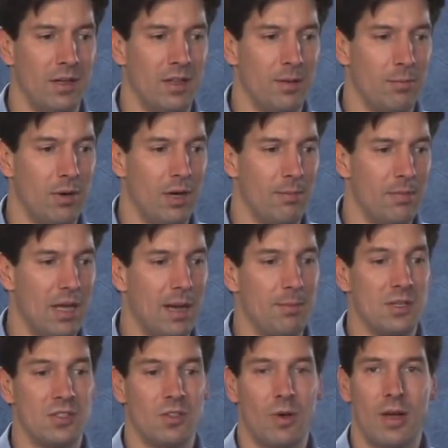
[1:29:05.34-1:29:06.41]
and the problem
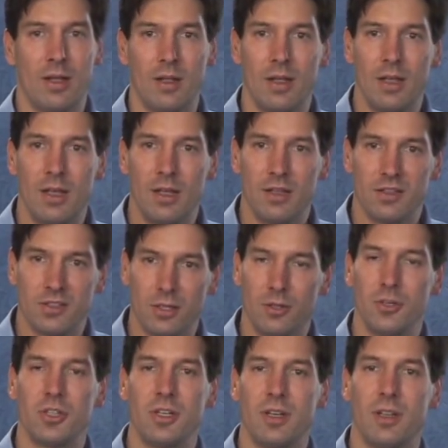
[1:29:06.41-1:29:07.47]
happens. So I
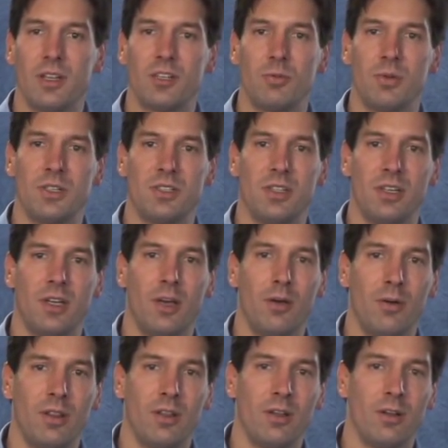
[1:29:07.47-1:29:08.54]
solution to this was to go
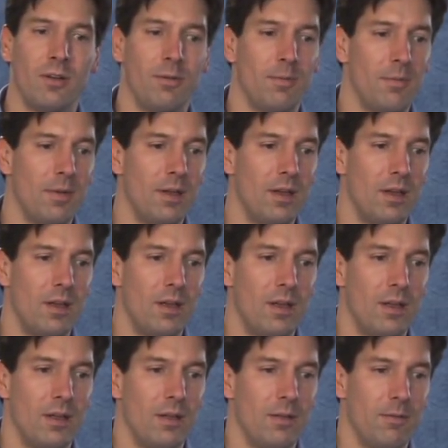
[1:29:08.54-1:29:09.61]
to the
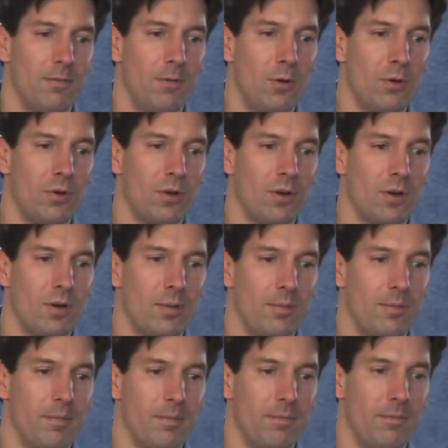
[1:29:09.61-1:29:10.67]
folder
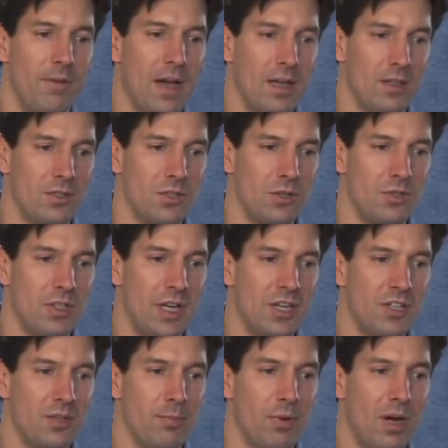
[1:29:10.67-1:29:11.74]
file
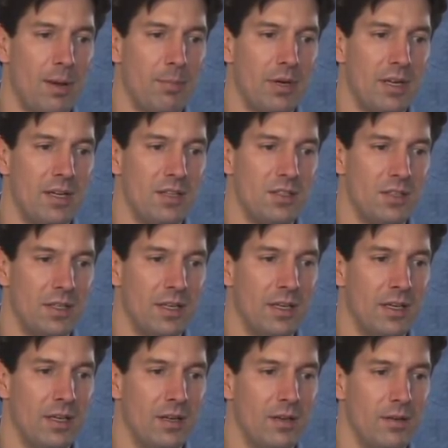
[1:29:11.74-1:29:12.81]
association properties
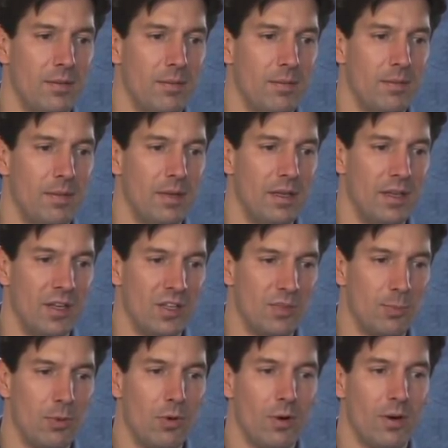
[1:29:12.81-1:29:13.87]
in
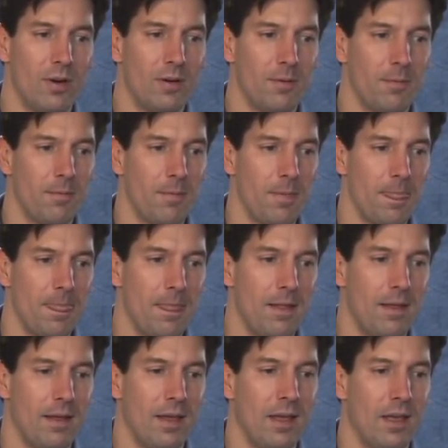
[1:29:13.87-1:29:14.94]
Explorer
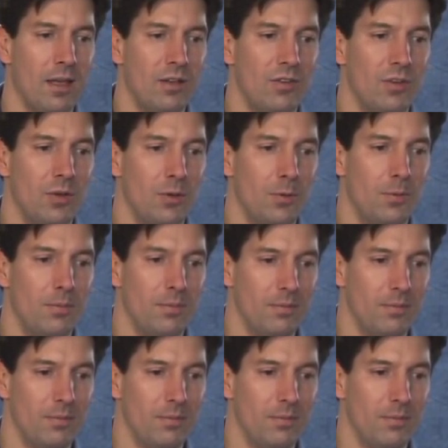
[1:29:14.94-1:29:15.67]
and to